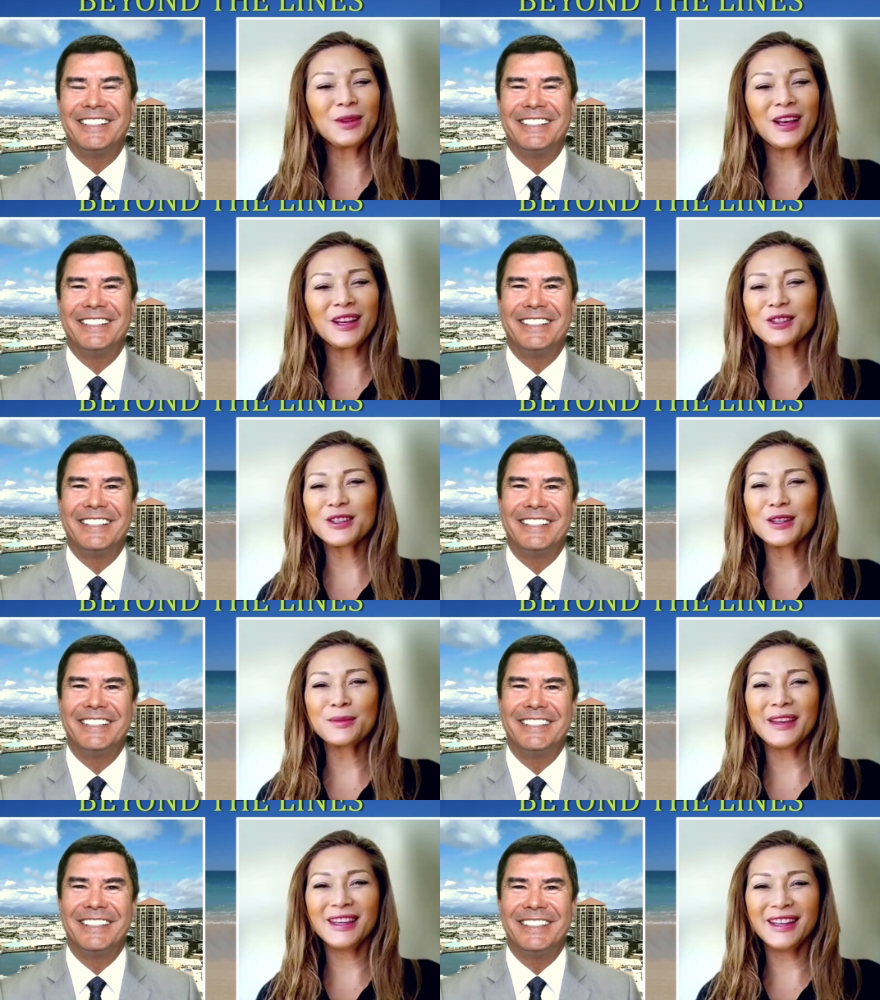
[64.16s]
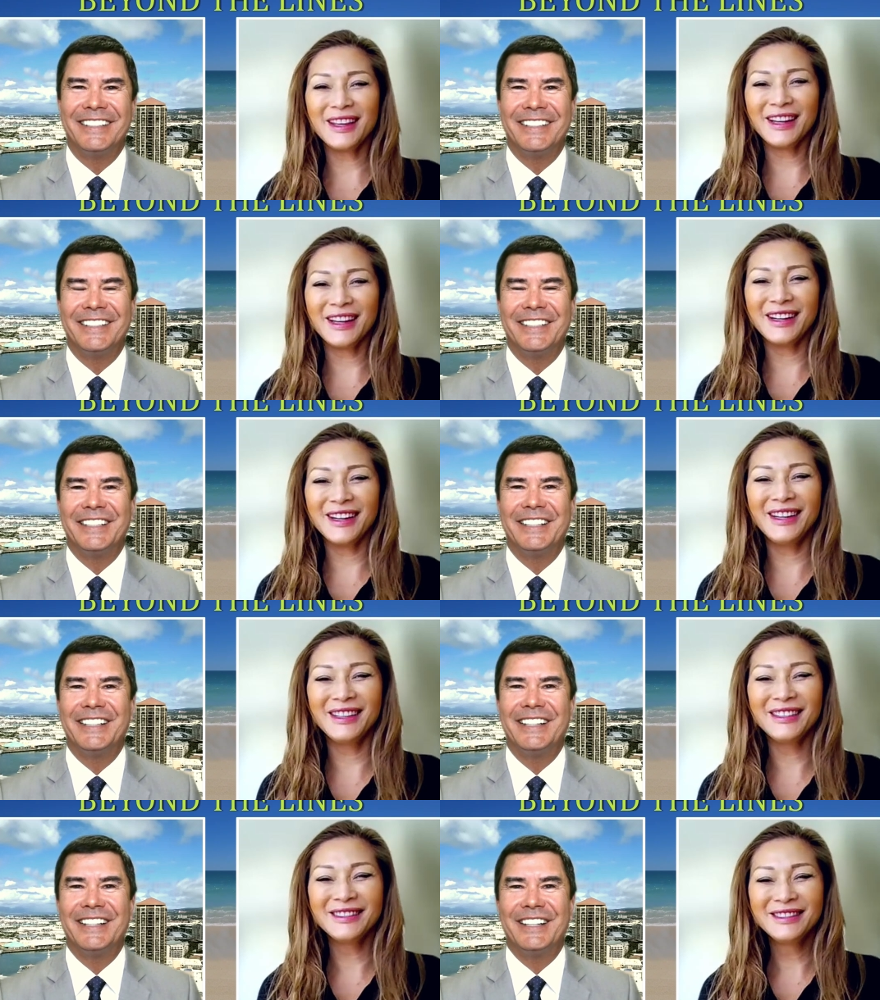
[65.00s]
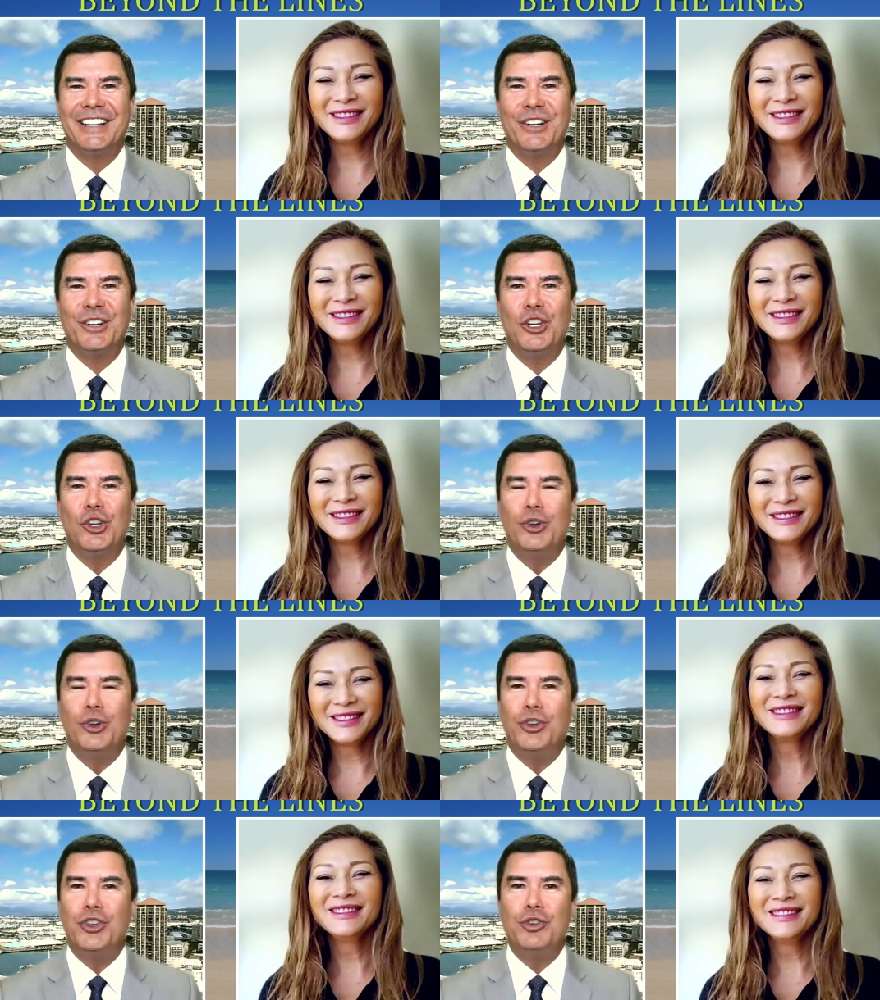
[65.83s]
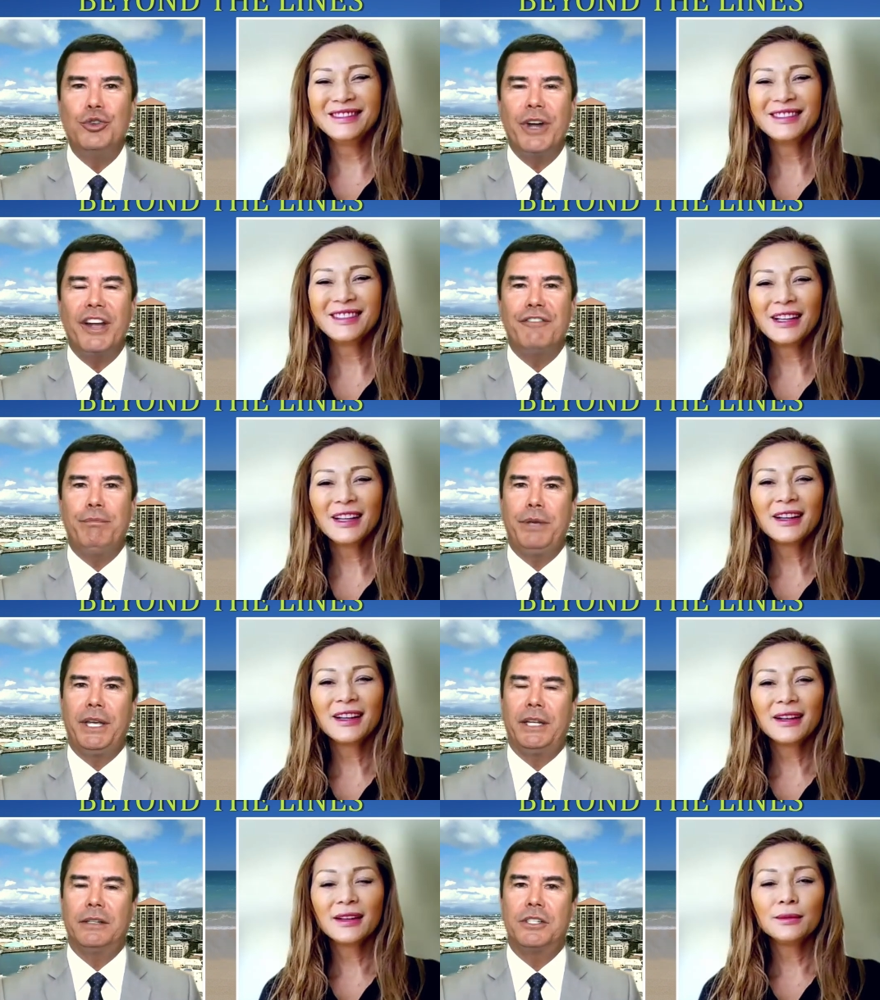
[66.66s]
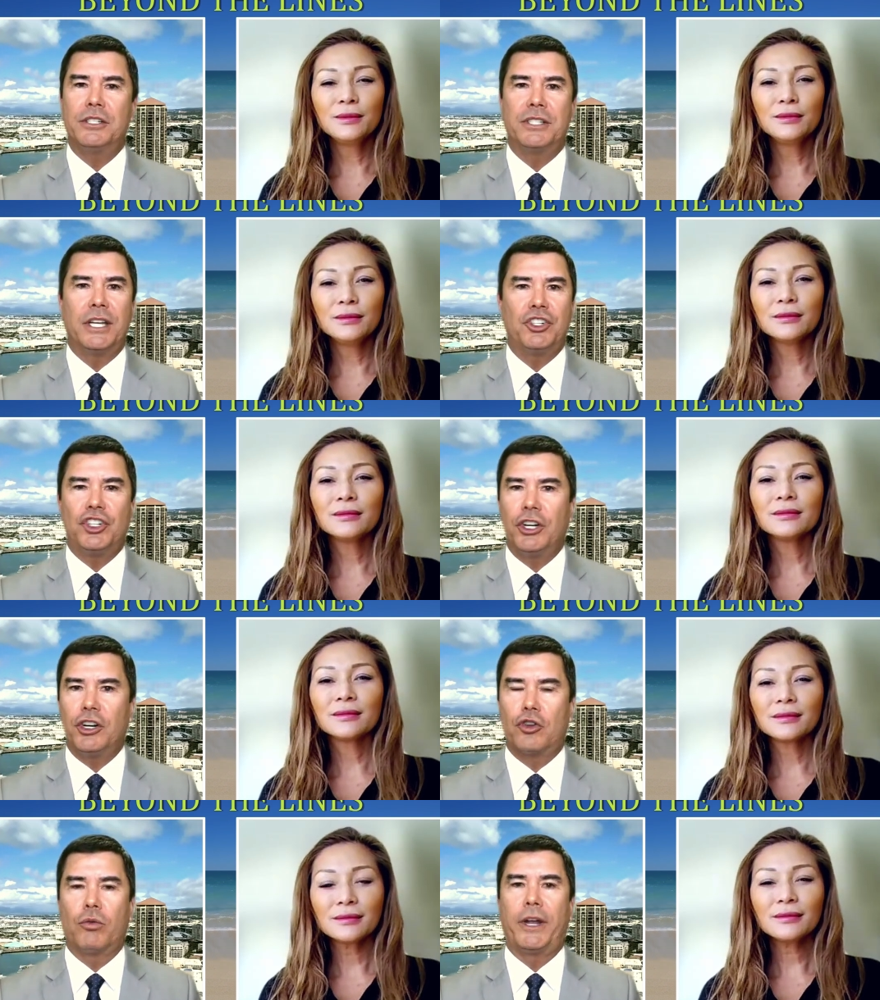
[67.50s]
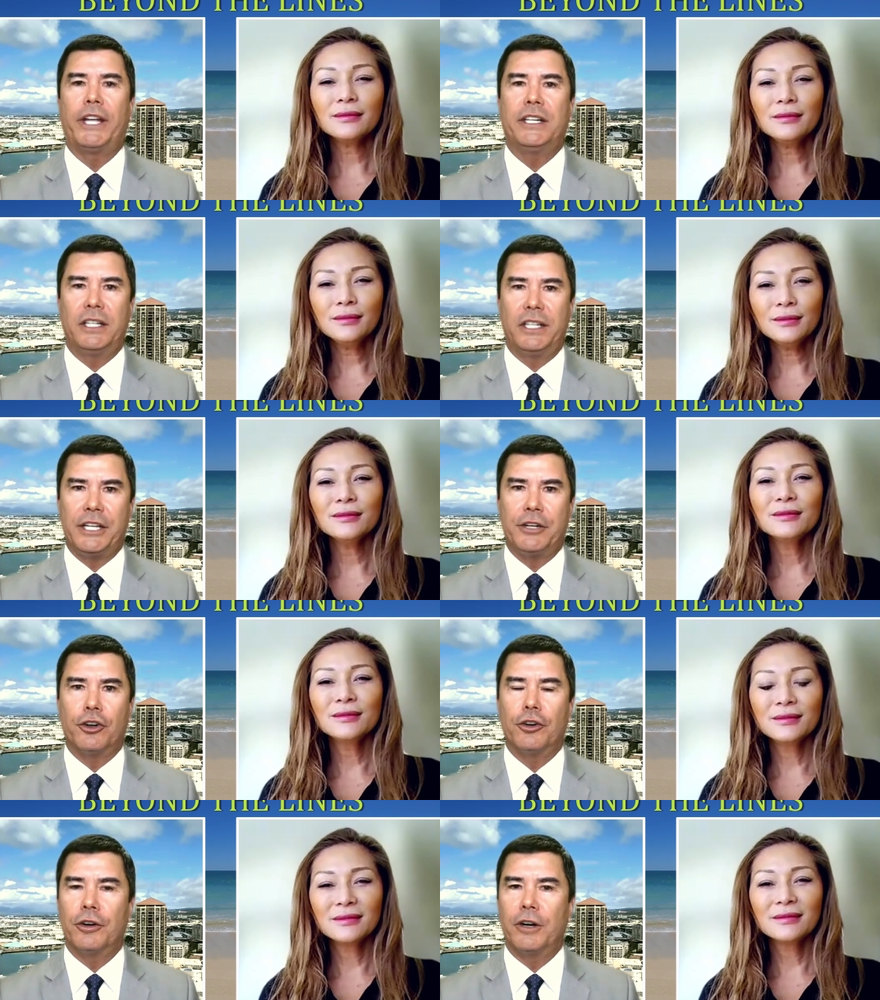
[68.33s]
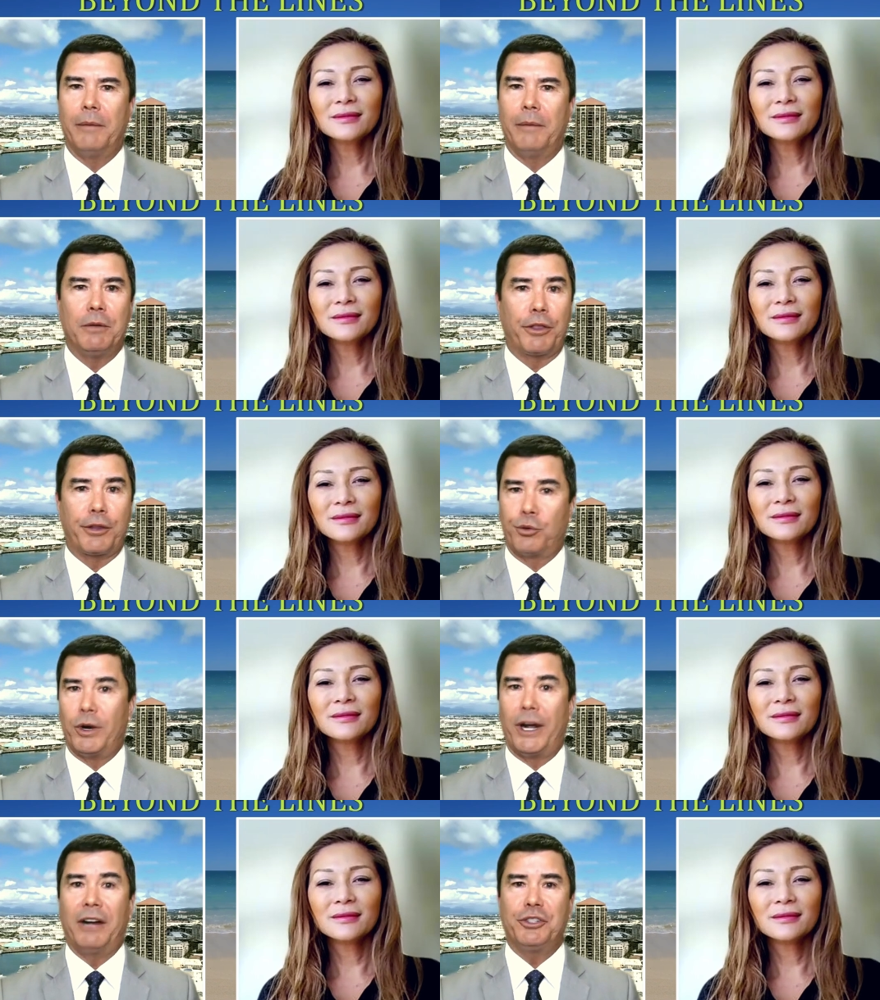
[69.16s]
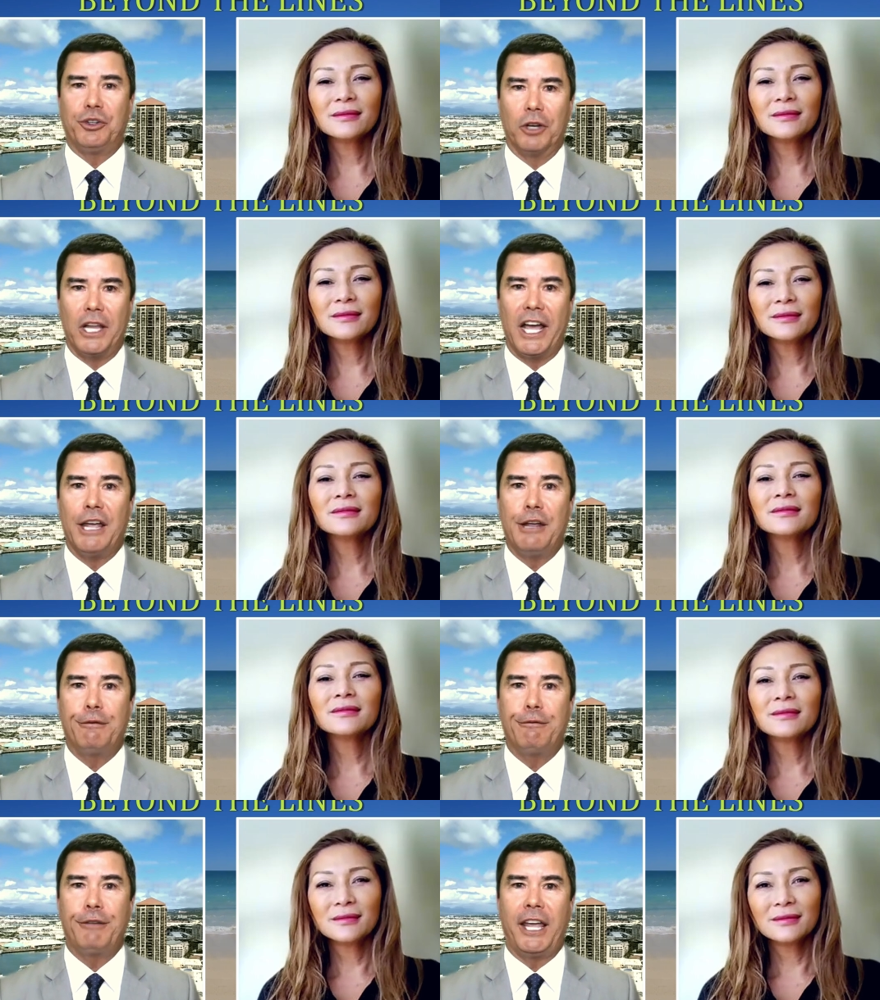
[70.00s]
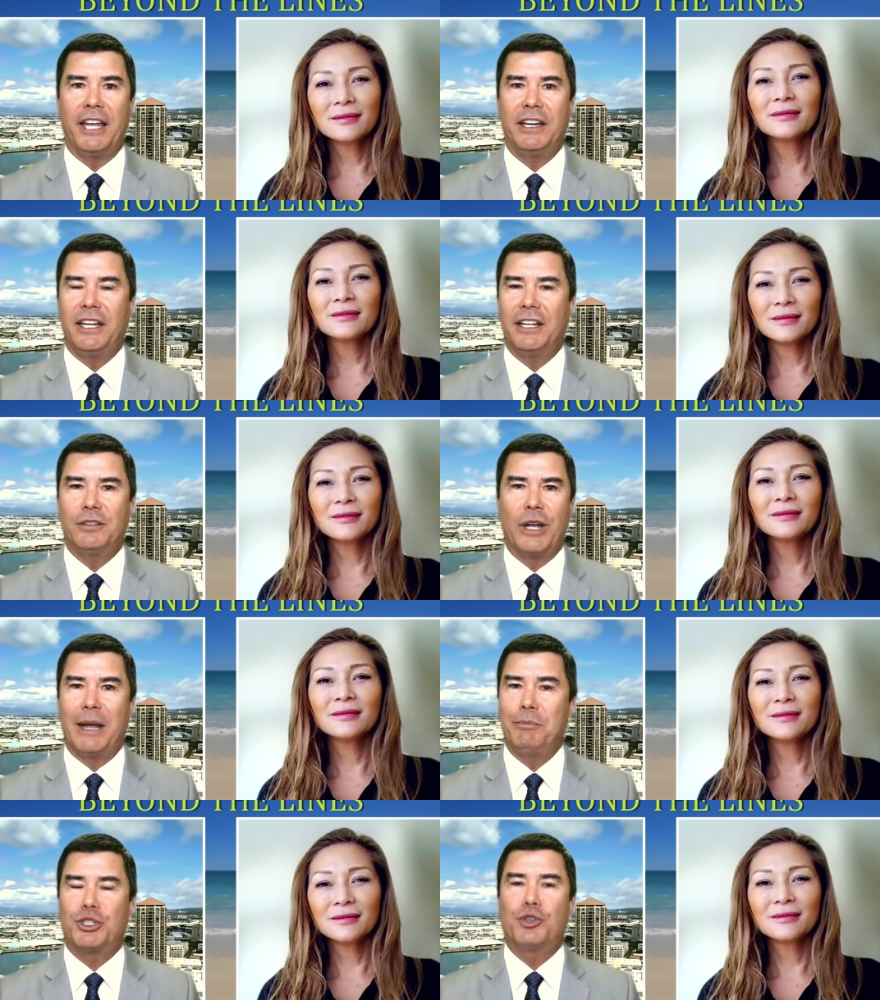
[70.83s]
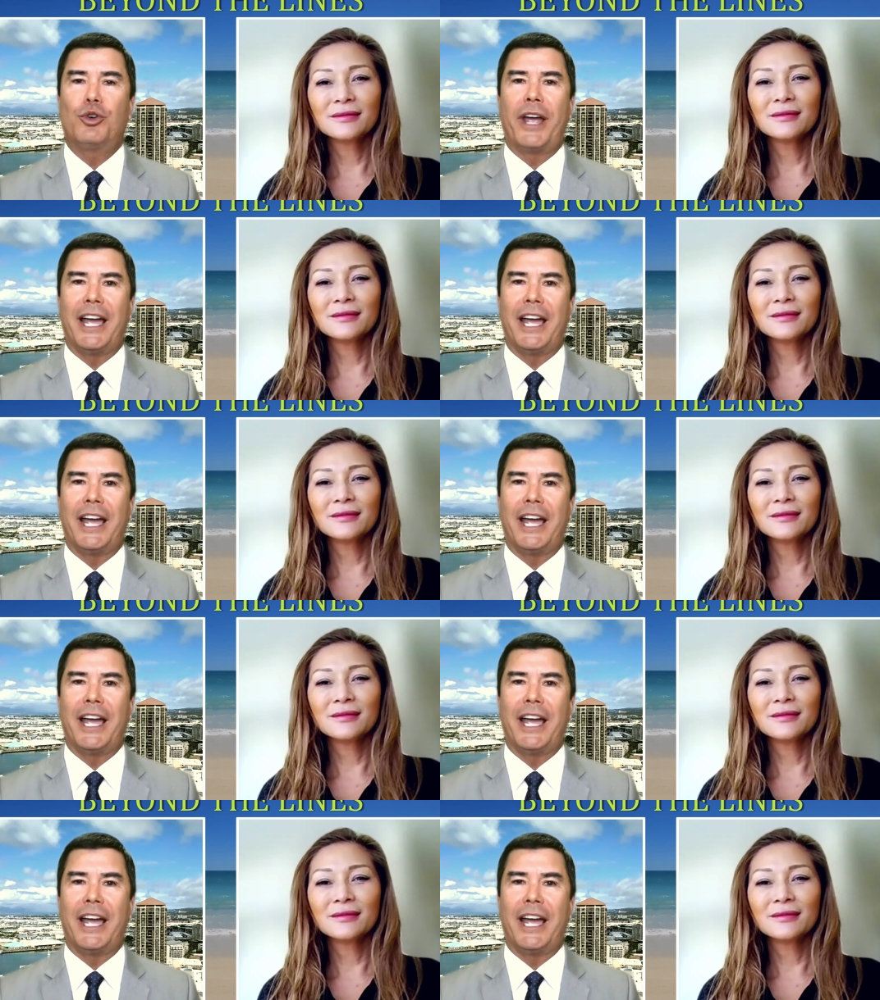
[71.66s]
Speaker 1: a pleasure to be here.
Speaker 2: Lieu, you have been such a great leader, I mean, throughout your life, and I'm so